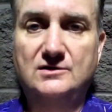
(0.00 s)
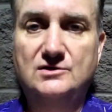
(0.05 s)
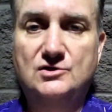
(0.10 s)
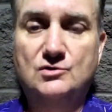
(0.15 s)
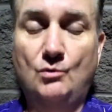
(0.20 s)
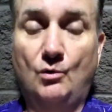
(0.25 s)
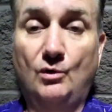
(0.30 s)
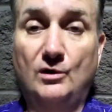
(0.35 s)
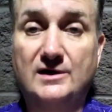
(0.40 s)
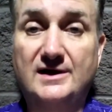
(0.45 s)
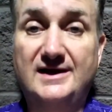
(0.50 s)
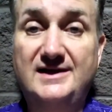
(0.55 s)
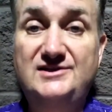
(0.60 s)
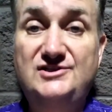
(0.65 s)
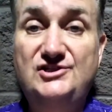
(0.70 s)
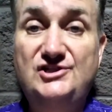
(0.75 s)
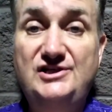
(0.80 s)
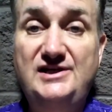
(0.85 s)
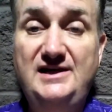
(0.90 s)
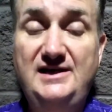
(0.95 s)
toward
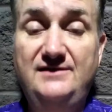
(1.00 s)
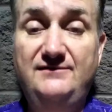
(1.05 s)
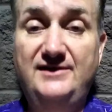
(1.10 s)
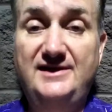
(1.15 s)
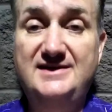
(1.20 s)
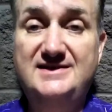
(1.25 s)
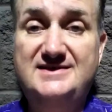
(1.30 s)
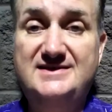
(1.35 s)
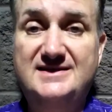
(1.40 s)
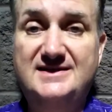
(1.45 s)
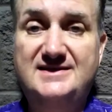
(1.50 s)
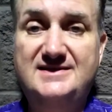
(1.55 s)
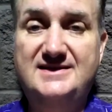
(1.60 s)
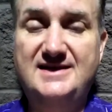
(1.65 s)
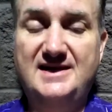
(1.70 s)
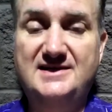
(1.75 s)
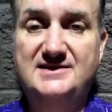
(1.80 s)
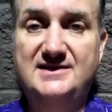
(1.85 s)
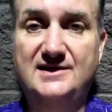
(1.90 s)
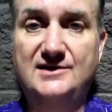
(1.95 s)
achieving
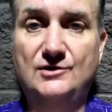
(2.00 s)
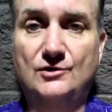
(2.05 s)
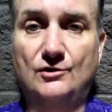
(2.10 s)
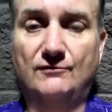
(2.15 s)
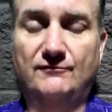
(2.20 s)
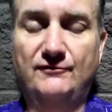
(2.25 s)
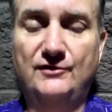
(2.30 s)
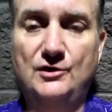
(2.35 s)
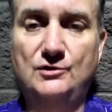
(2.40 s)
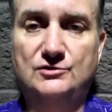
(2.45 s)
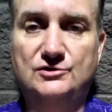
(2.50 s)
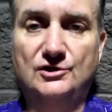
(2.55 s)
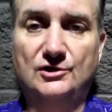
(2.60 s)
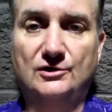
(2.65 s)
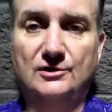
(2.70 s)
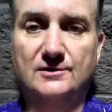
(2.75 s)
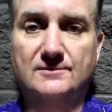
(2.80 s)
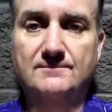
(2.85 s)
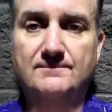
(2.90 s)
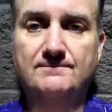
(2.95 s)
success in your
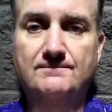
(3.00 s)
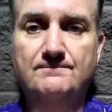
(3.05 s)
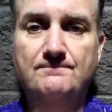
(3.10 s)
future.